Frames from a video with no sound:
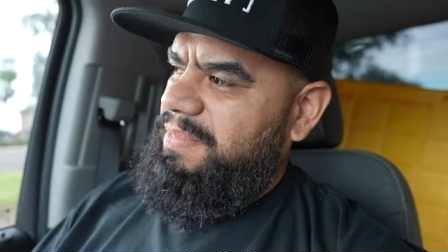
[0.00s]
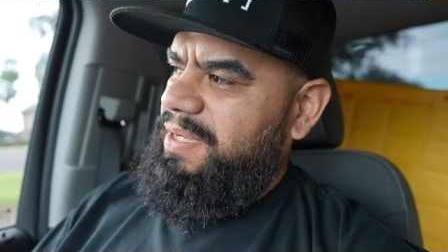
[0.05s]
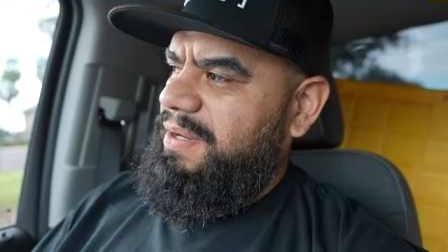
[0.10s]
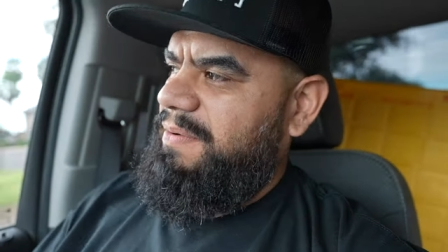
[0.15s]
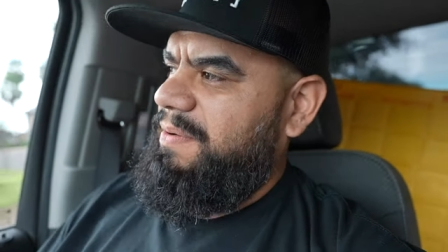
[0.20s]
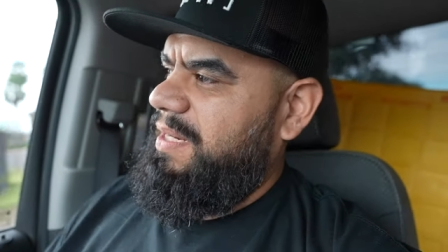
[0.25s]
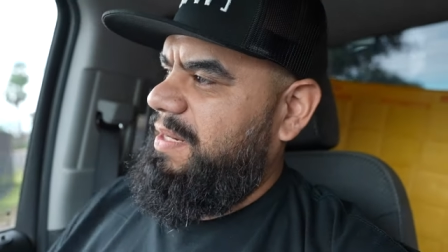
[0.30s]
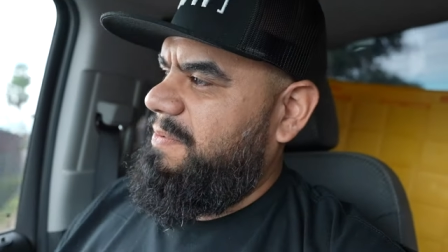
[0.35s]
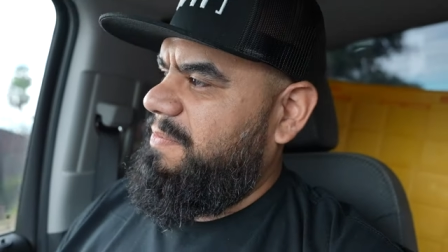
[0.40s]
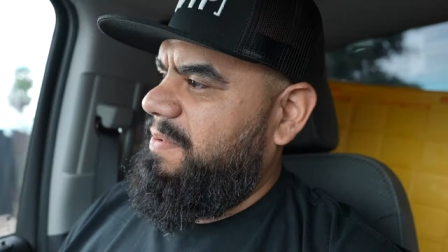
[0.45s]
I
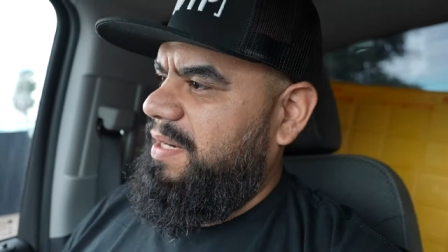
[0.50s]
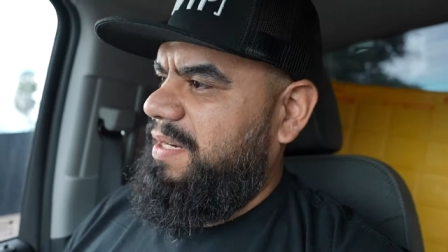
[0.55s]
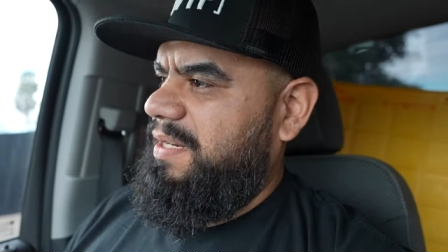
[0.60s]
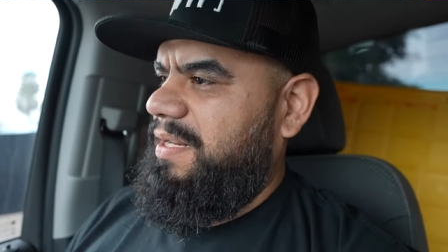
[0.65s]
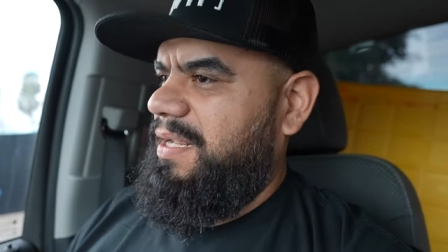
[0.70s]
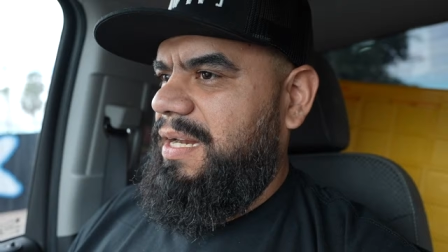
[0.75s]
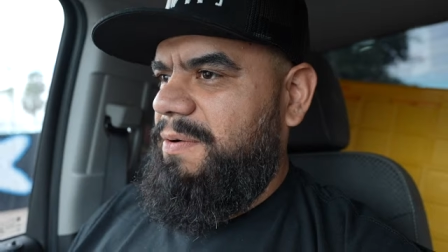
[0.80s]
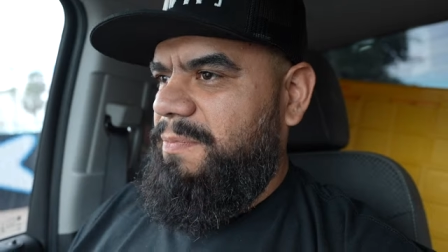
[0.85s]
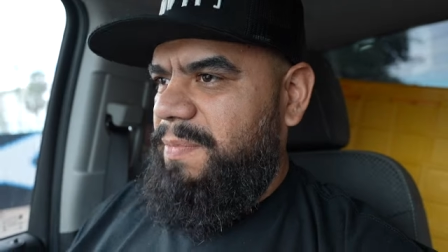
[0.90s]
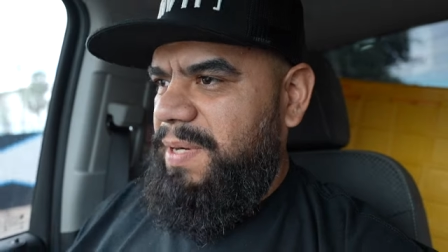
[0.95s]

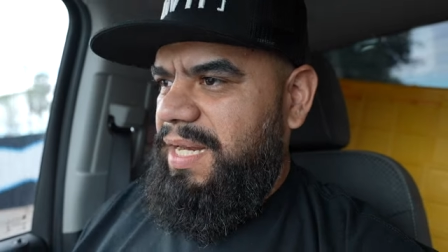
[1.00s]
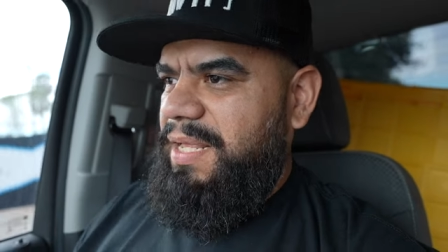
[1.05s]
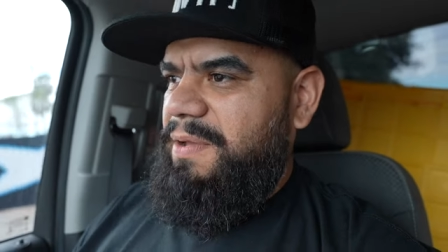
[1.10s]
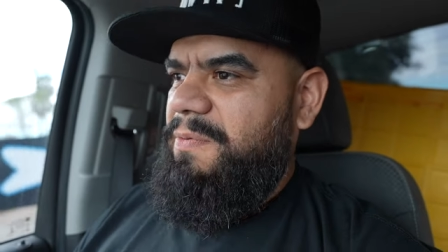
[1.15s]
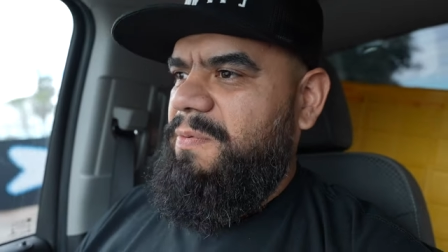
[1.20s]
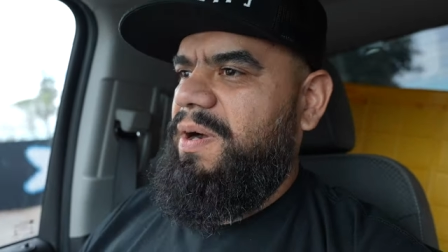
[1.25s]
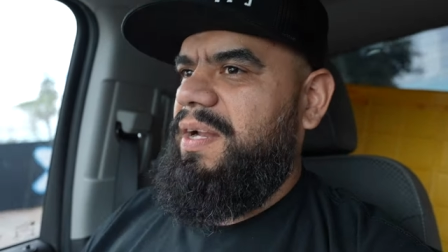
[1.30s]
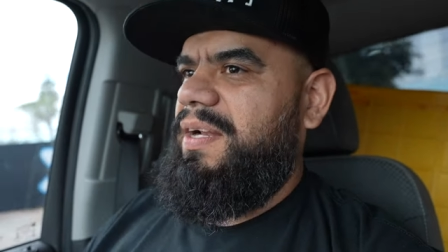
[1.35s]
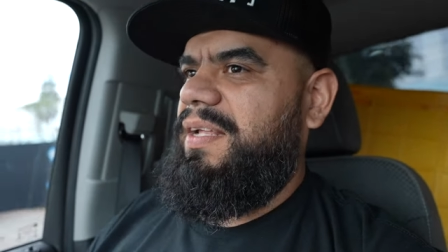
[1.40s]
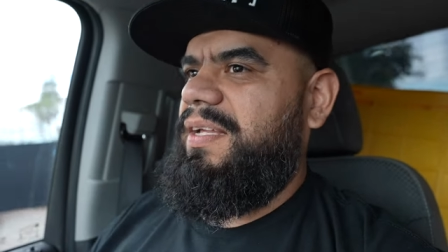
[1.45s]
really
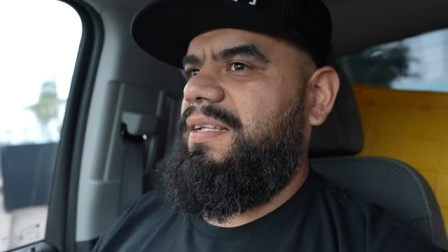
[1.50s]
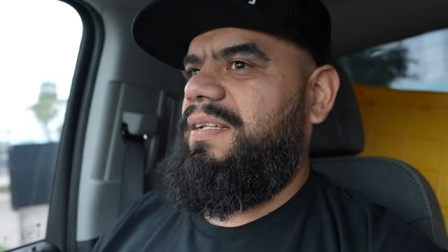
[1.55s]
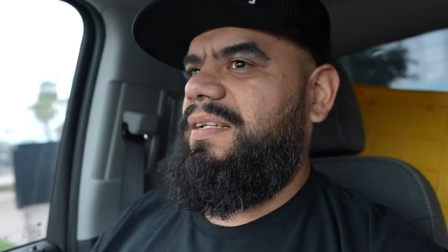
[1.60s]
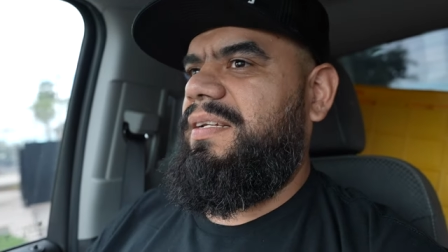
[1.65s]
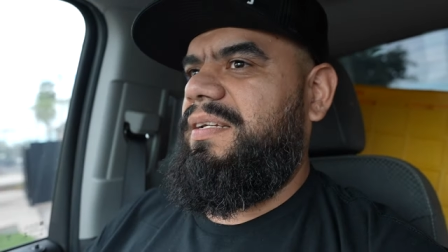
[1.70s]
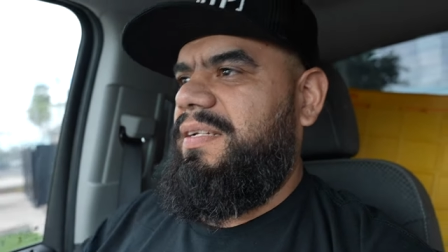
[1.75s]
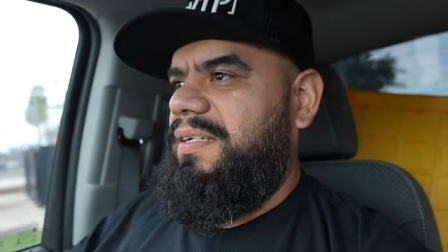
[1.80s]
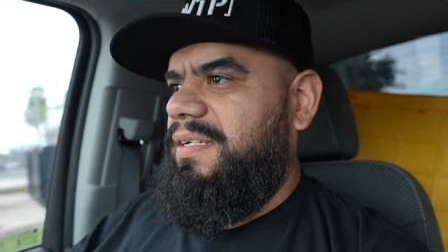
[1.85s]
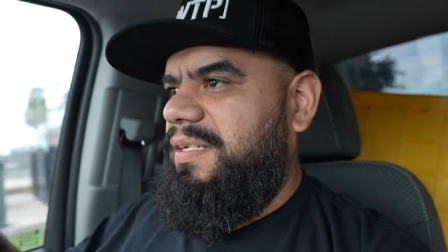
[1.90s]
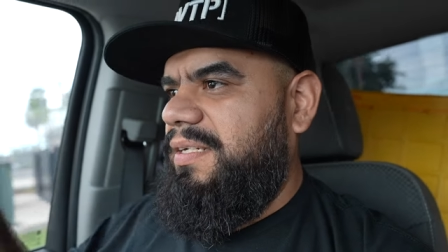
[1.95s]
wanted
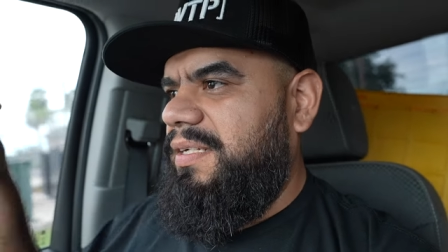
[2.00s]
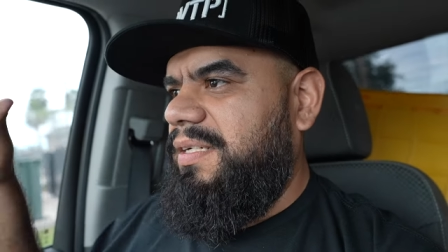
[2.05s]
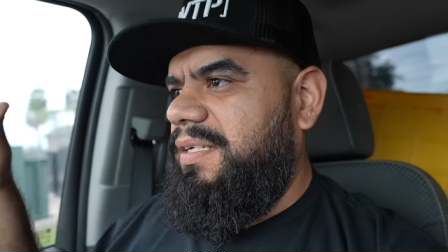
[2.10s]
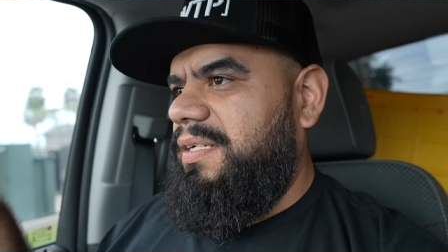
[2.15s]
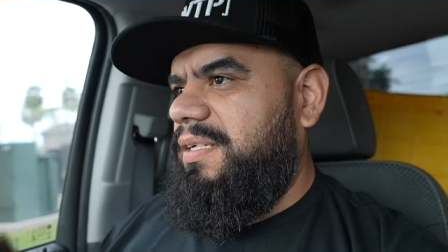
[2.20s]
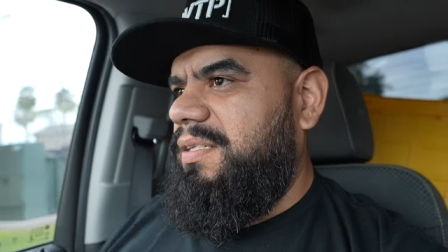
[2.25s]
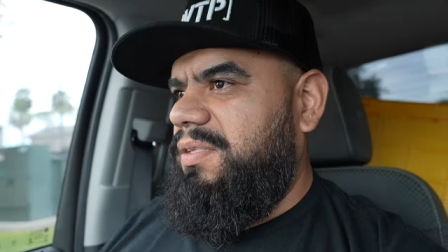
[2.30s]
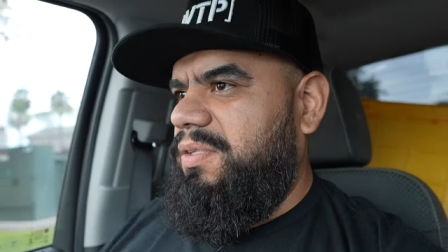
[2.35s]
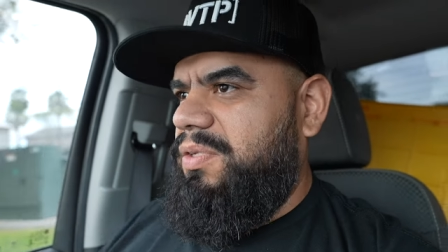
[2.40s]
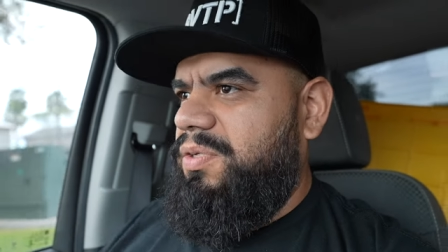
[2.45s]

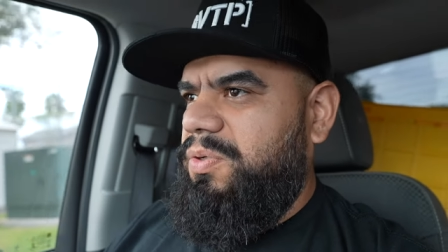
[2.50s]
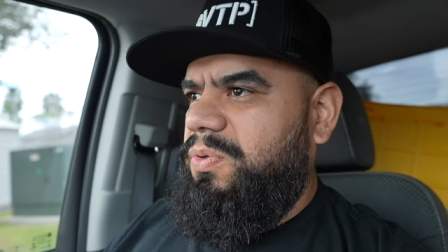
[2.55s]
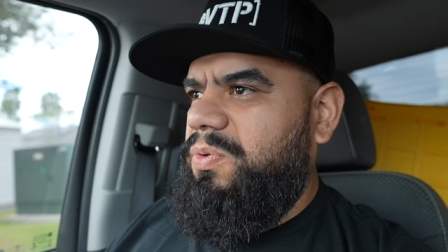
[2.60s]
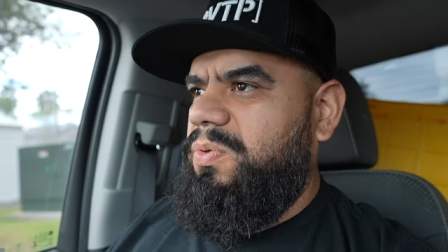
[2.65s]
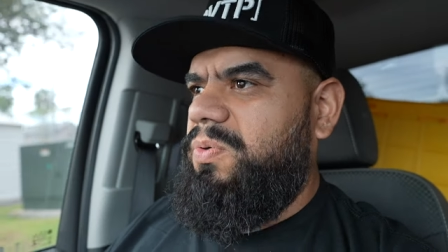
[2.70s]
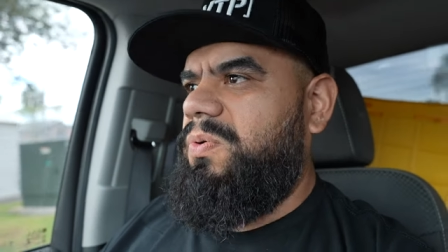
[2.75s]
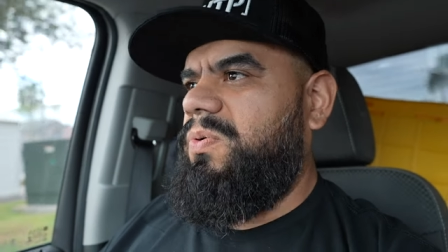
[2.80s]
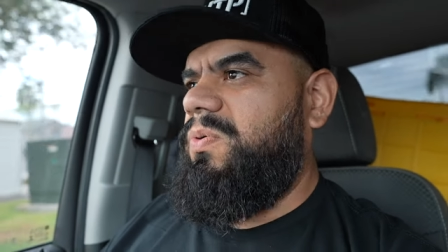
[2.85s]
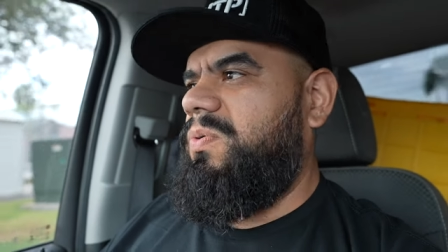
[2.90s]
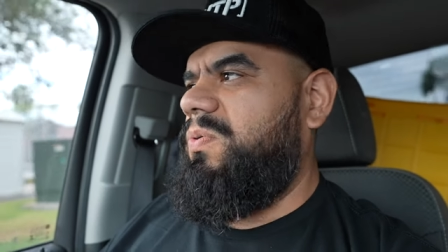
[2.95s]

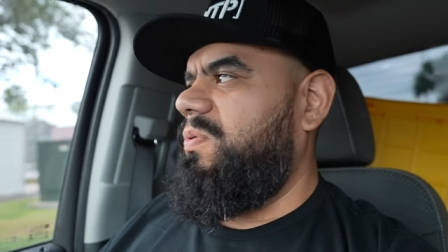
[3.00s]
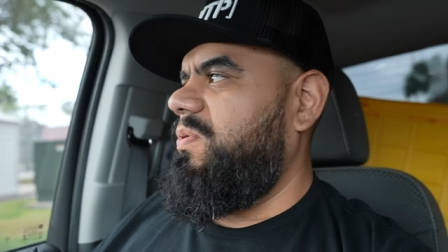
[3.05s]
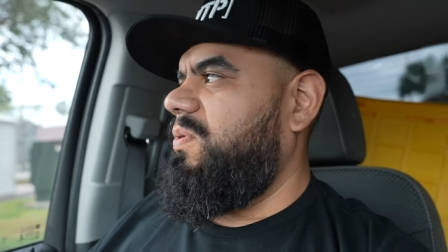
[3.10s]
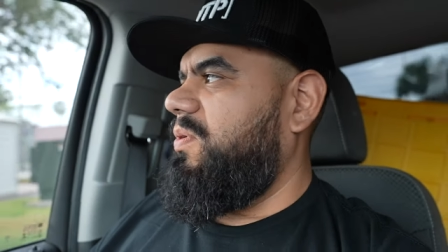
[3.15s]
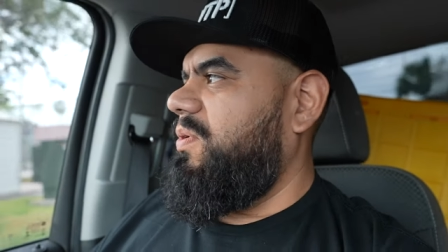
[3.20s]
to